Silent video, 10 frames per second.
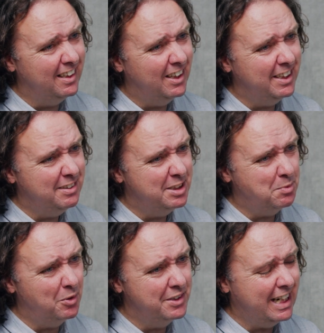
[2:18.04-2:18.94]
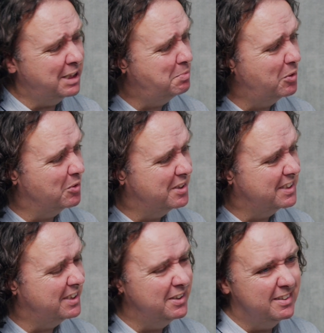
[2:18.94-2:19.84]
Like just one dashboard
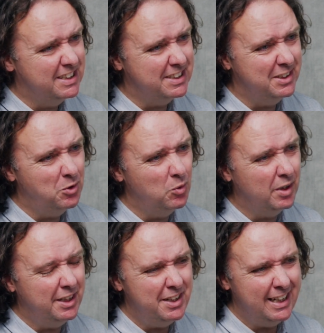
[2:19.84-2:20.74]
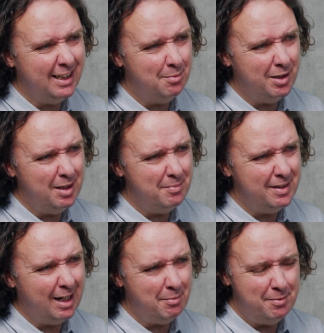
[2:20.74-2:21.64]
does it all, and you think, am I
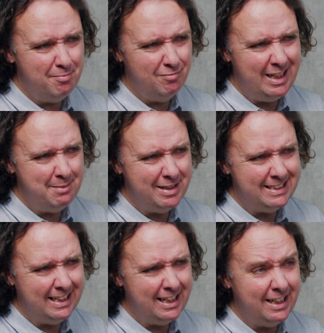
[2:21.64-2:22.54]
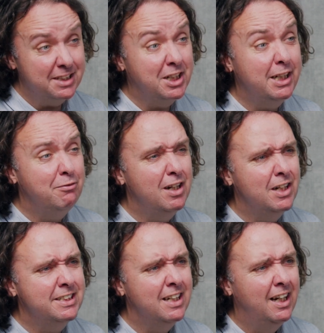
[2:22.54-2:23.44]
really missing anything? And suddenly you
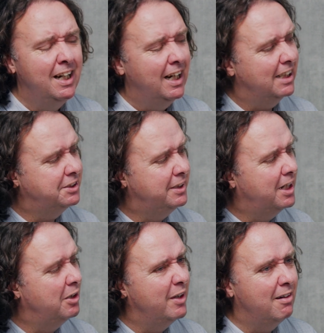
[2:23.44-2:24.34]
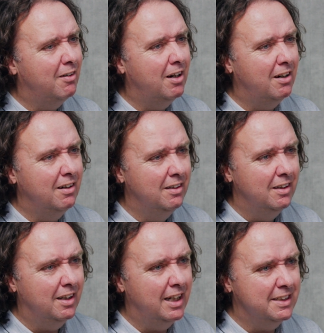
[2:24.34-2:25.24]
realise, actually, no, there are
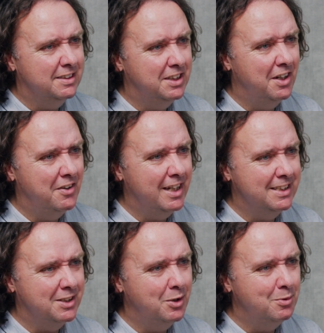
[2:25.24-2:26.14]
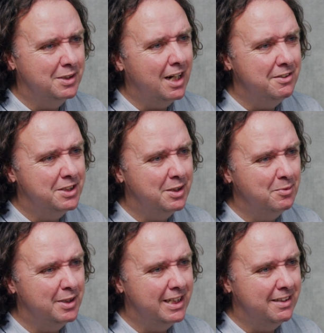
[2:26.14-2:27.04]
like certain things I always go to
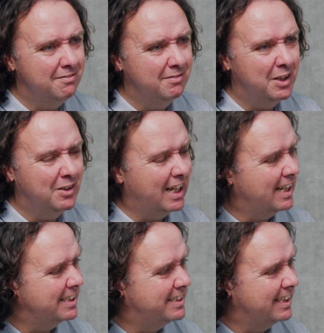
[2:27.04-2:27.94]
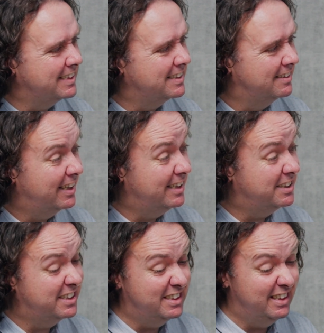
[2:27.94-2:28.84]
within Google Analytics, and it
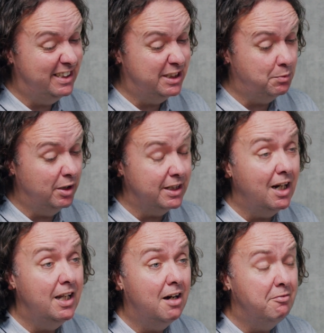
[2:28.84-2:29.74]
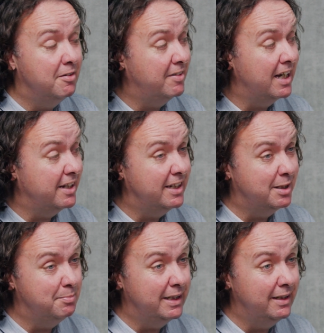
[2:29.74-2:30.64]
just works. I love the fact that it
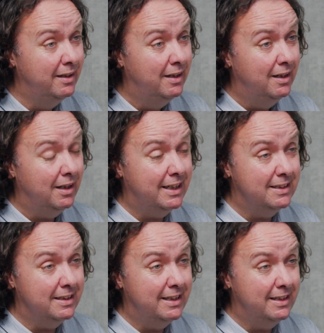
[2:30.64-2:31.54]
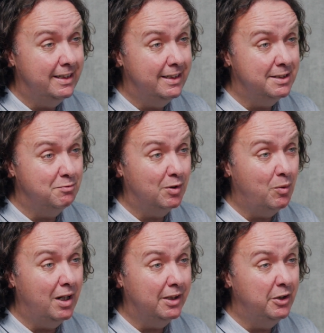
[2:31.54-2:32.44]
can be like it doesn't
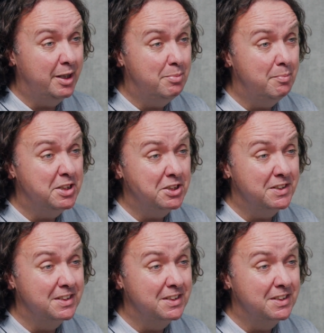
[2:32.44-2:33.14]
require cookie permissions.